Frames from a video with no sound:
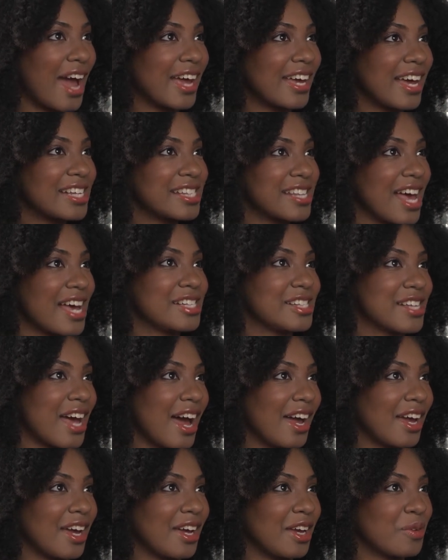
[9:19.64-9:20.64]
guess as
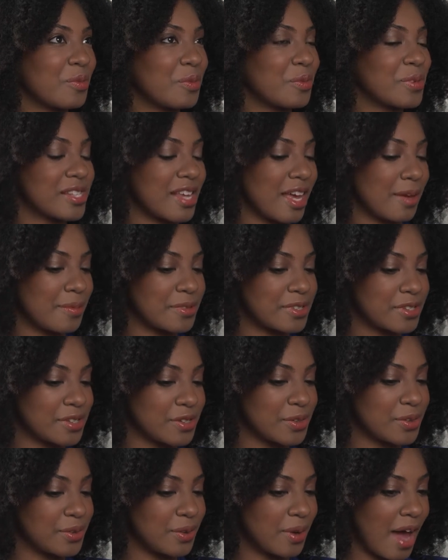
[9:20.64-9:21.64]
I was able
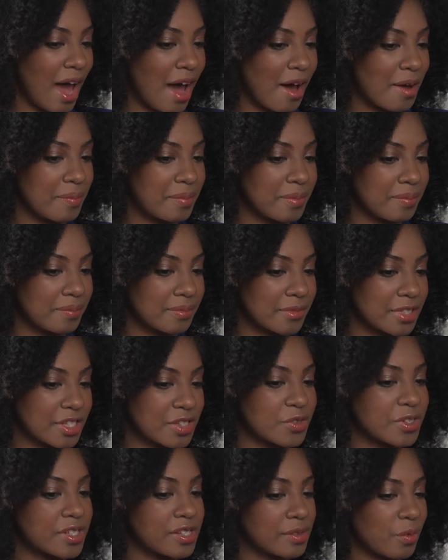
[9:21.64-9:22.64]
to,
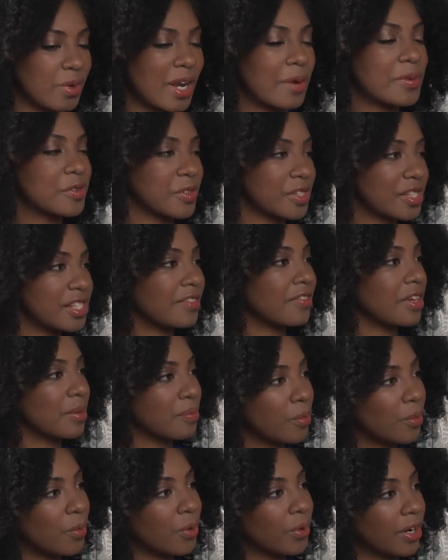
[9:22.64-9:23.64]
when I was
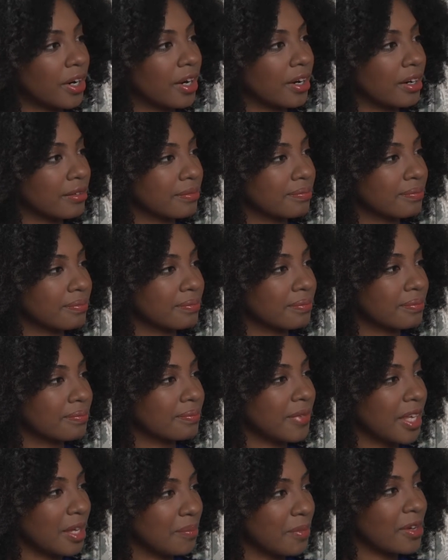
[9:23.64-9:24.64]
receiving more
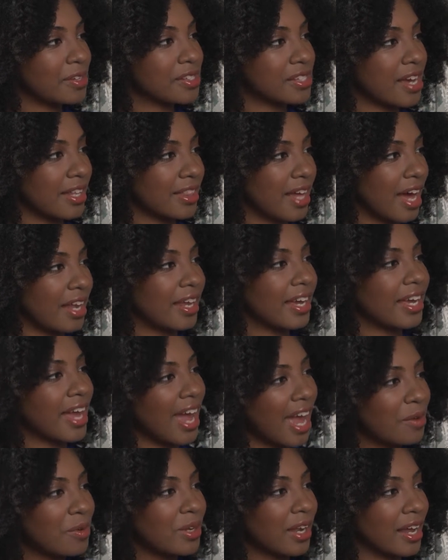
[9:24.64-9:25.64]
emails like that, like,
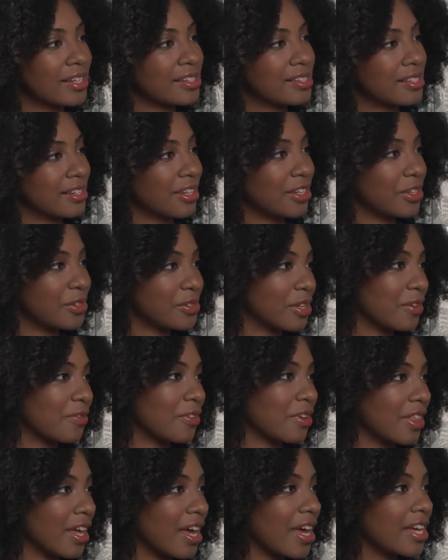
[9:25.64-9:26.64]
hey, we'd like to use you
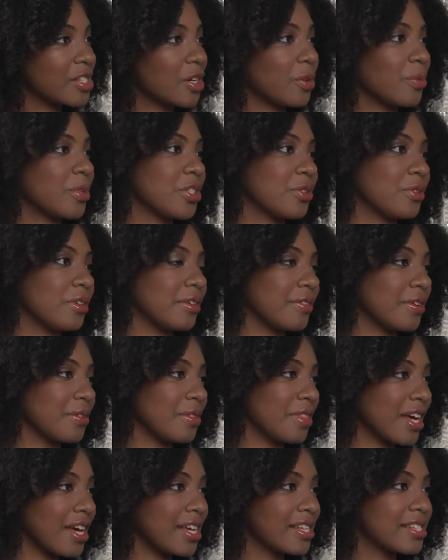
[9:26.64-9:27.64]
for this, or would you
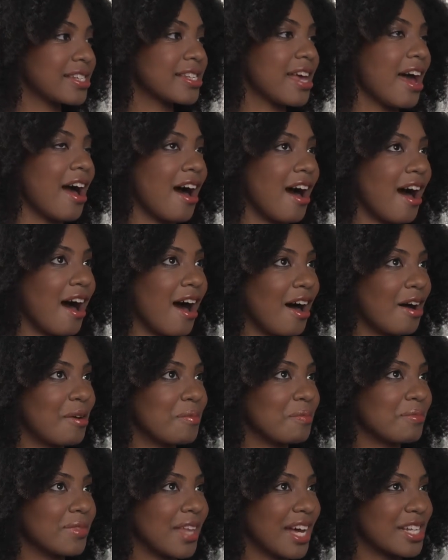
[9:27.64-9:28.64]
review this?
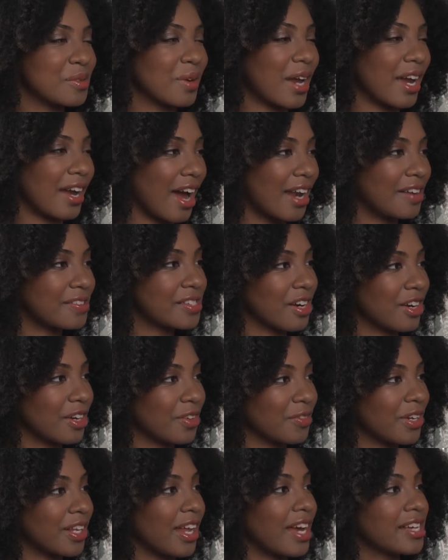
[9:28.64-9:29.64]
That's when I kind of
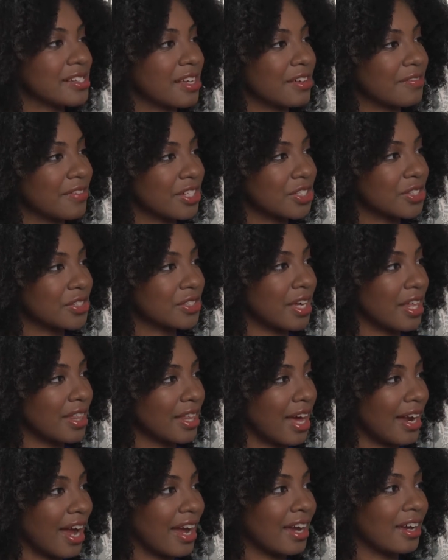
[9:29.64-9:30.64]
started realizing eventually
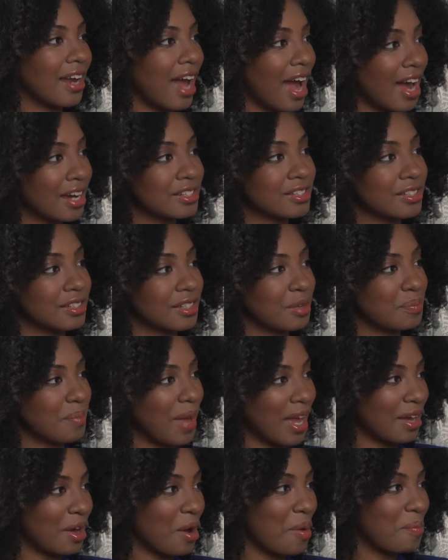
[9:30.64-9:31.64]
that I could actually
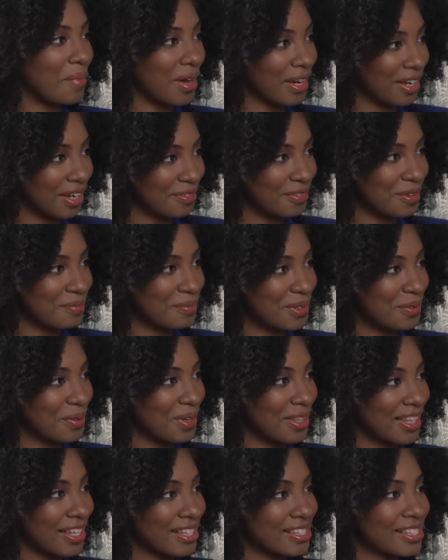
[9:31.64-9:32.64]
make money from
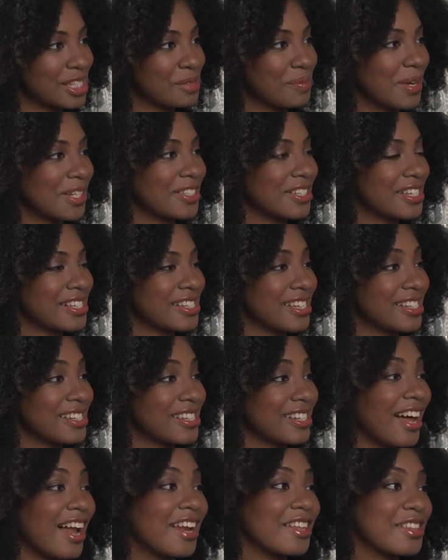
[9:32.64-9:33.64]
doing this, especially
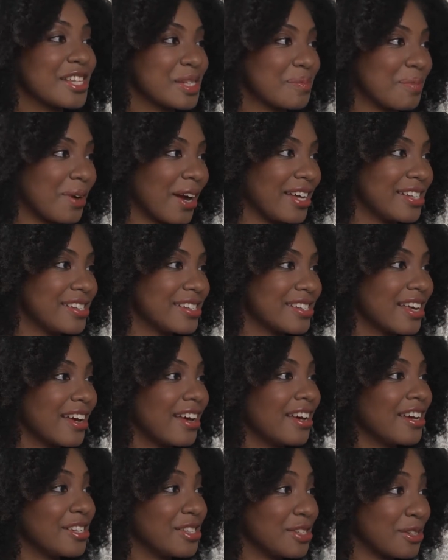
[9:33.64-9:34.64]
since a lot of these brands
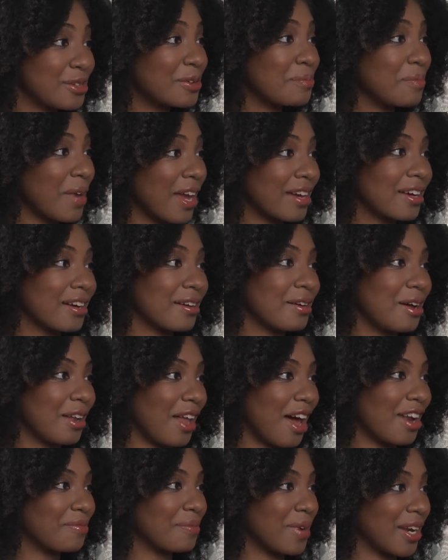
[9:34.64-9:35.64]
do make a
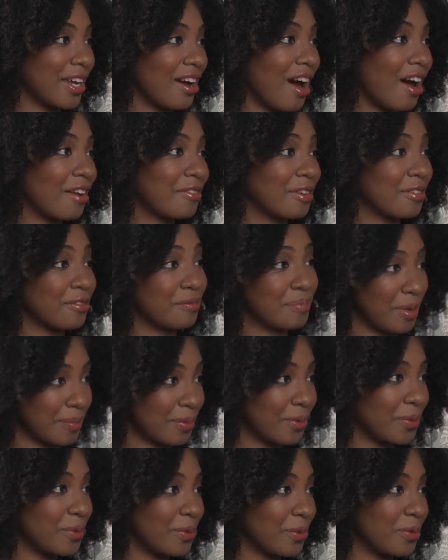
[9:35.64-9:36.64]
lot of money off of
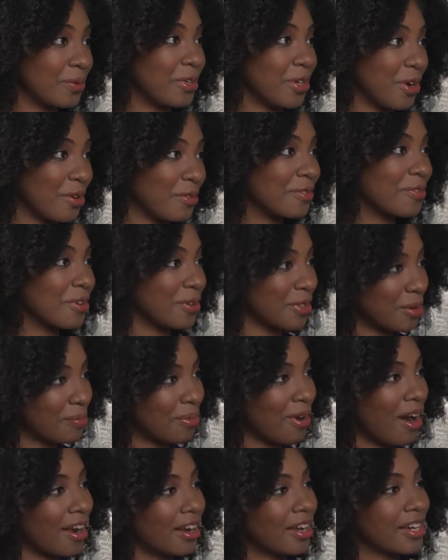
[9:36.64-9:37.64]
people who, review their
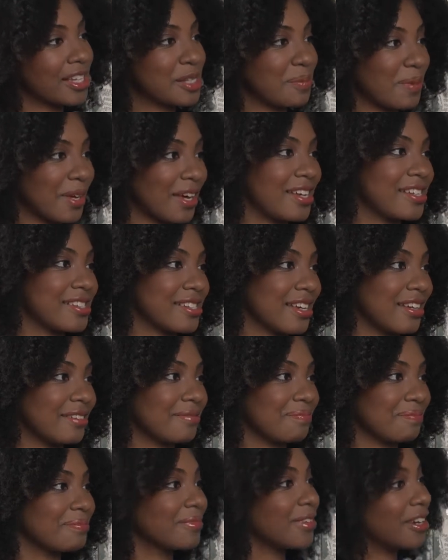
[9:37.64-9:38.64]
products, because
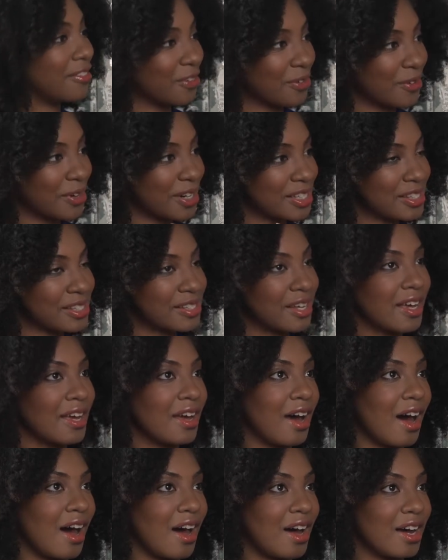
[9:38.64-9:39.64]
it, of course,
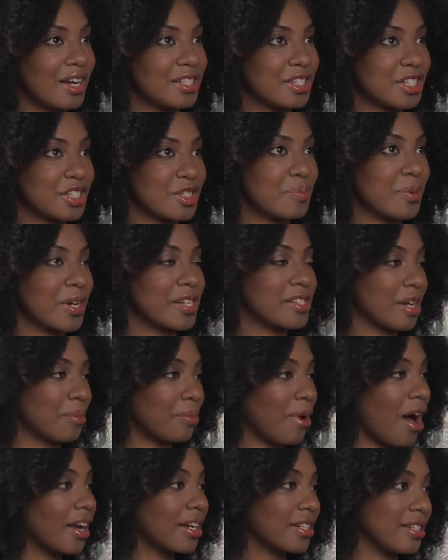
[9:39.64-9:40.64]
just brings
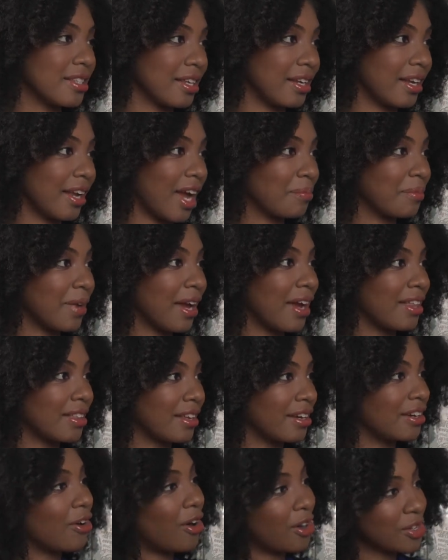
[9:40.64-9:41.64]
their product into the limelight,
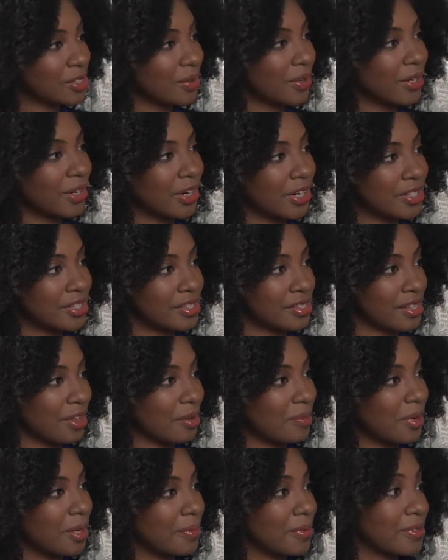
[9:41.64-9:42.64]
and then also encourages
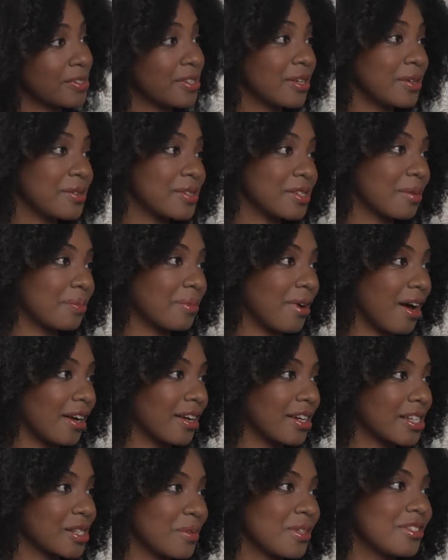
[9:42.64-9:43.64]
other people to use their
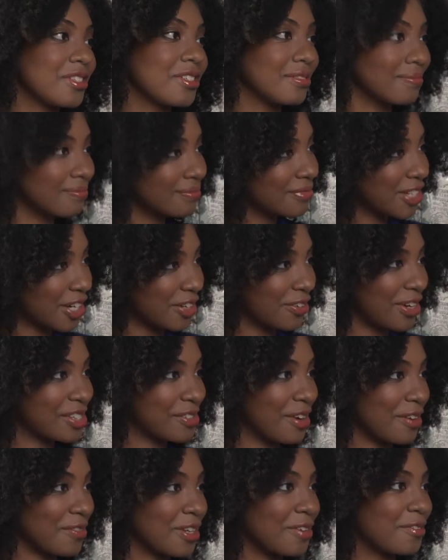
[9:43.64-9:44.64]
products, which
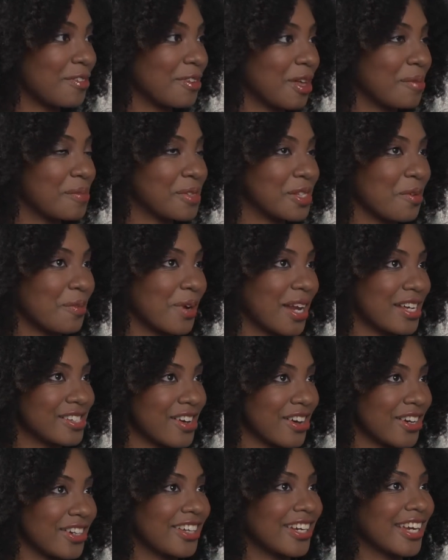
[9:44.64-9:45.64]
generates revenue for them. So when I
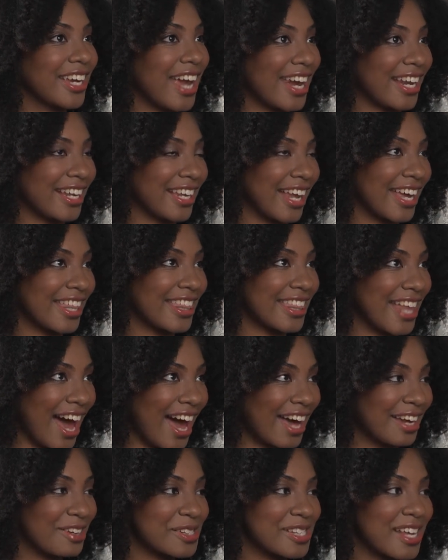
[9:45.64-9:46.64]
started looking at it like
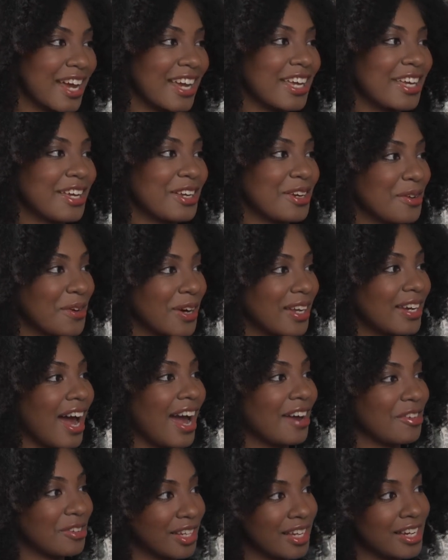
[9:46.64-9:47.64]
that, I was like, you know what,
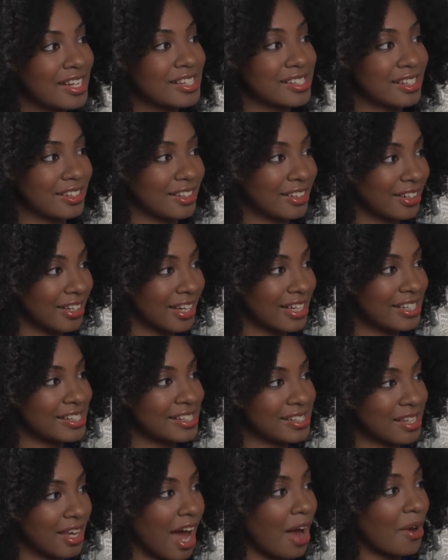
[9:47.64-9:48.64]
I really need to look and
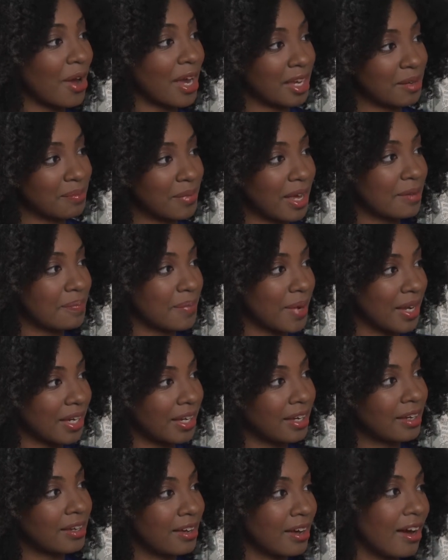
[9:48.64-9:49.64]
see how I can make
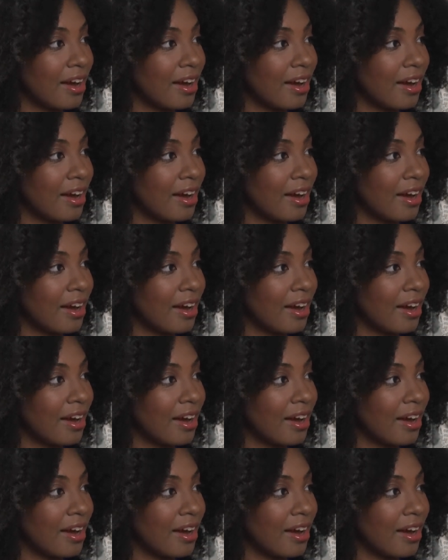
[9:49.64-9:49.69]
money